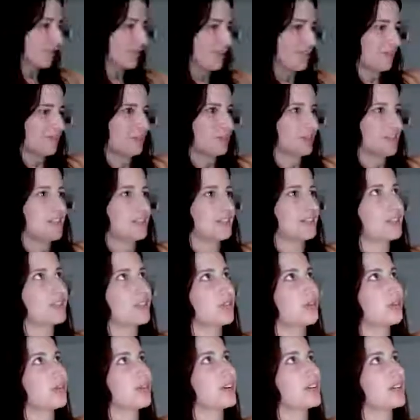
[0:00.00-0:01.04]
So every
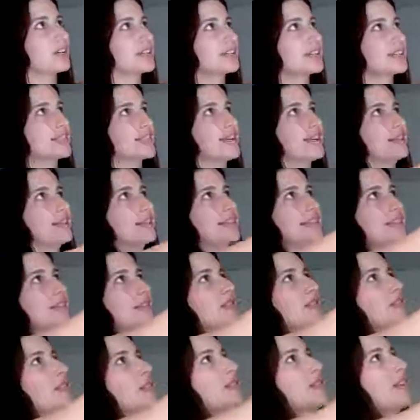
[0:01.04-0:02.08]
door is on these
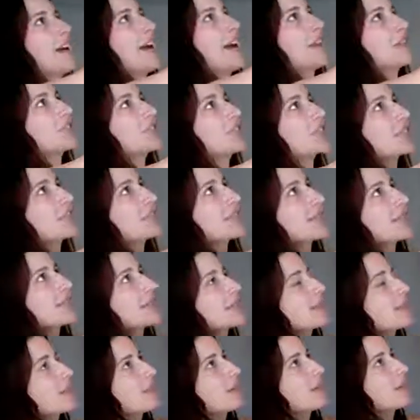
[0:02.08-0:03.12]
little
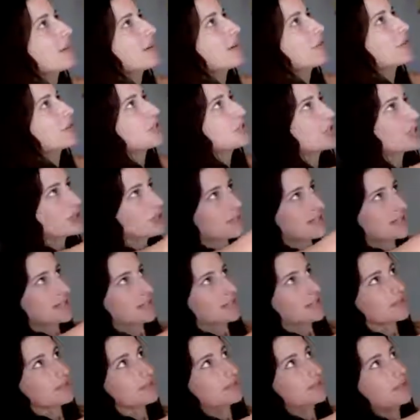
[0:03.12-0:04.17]
latches, um, which keeps
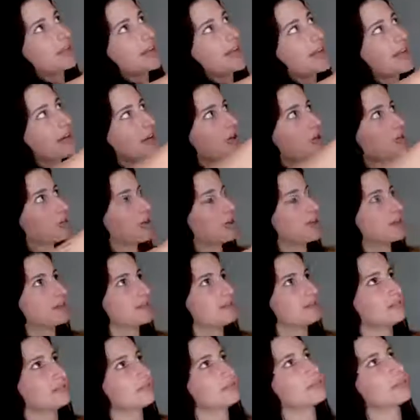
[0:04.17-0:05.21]
things from flying
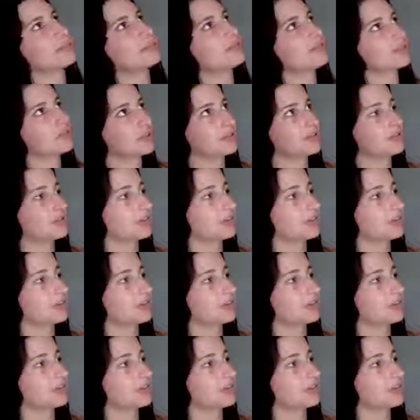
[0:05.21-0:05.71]
open if we